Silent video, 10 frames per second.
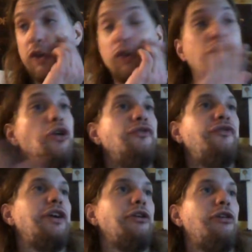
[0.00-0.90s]

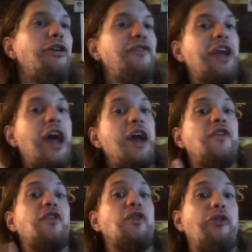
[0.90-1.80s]
Goldfinger. And if you
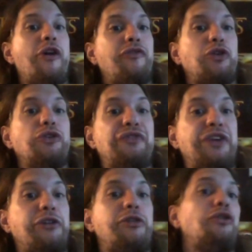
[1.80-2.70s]
guys love
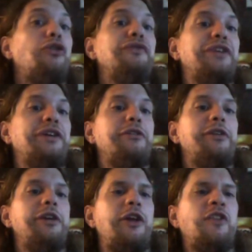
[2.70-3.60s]
Goldfinger, and
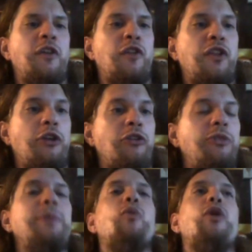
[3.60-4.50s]
Goldfinger is considered to
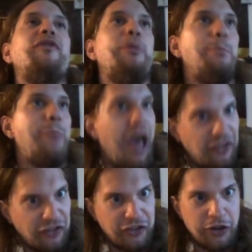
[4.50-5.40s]
be one of the
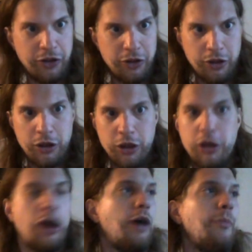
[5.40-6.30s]
best
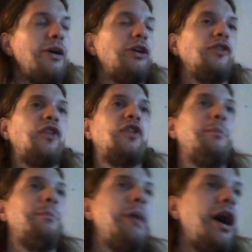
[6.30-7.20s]
amongst
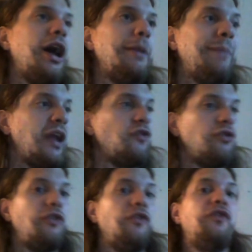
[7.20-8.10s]
Bond
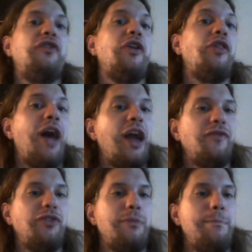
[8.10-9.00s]
patrons, a lot of
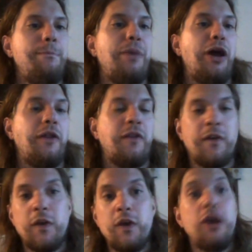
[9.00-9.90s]
them. But
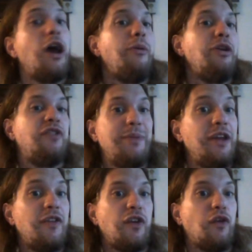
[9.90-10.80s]
I mean, to me,
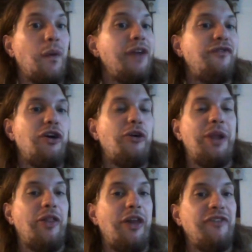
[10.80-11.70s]
it's a great film and
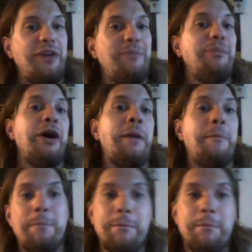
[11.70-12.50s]
I love it. But